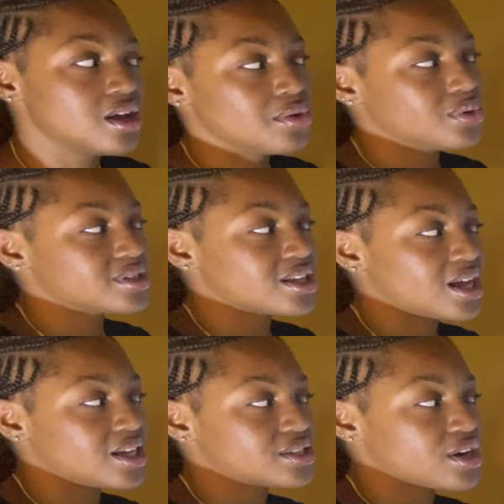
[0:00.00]
was the
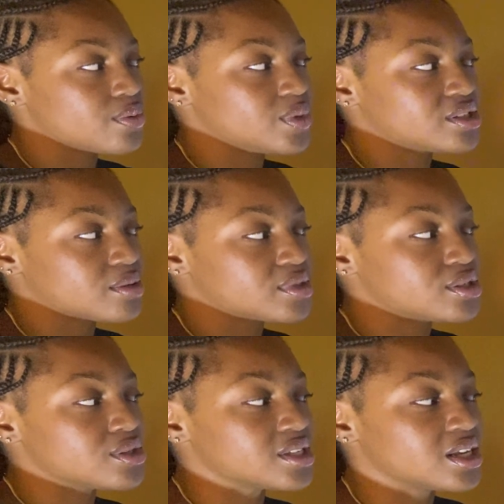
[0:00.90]
last term we
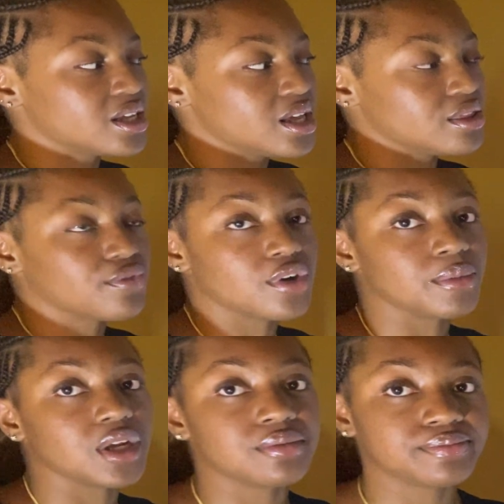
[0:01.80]
substituted in the formula.